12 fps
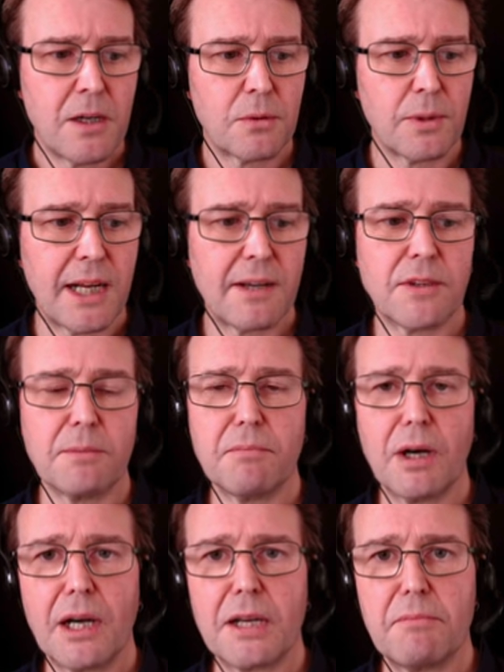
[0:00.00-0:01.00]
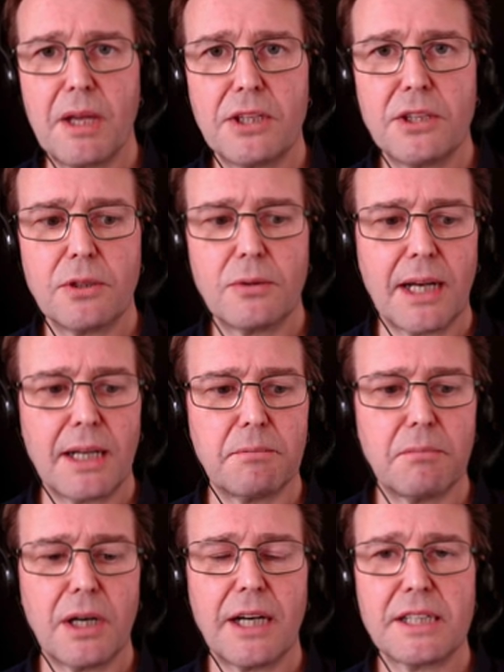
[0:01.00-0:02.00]
we have the my menu
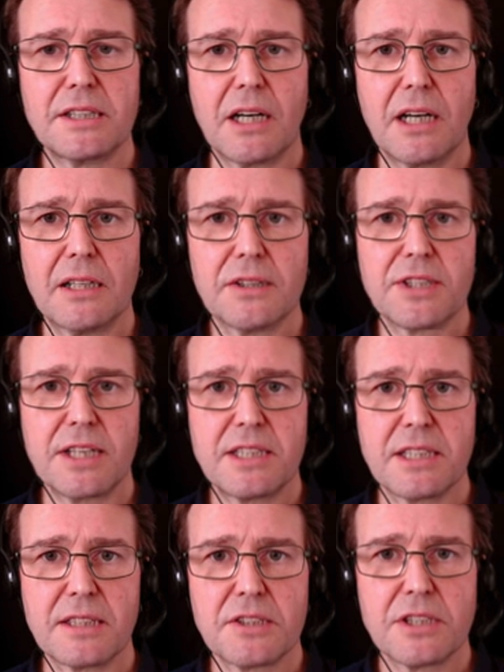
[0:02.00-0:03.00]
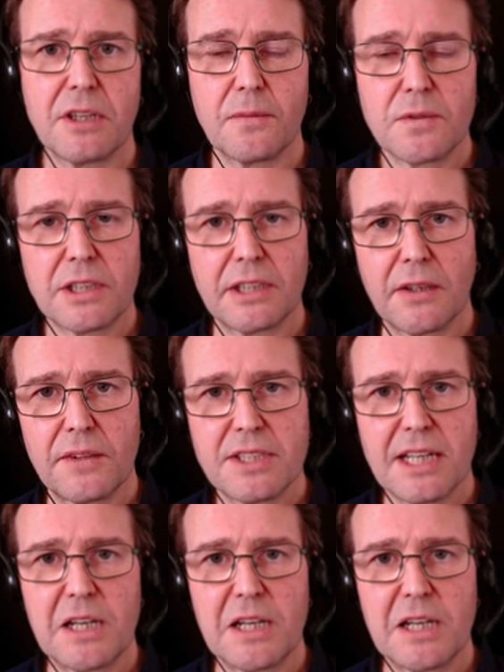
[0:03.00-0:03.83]
and my dial settings obviously on this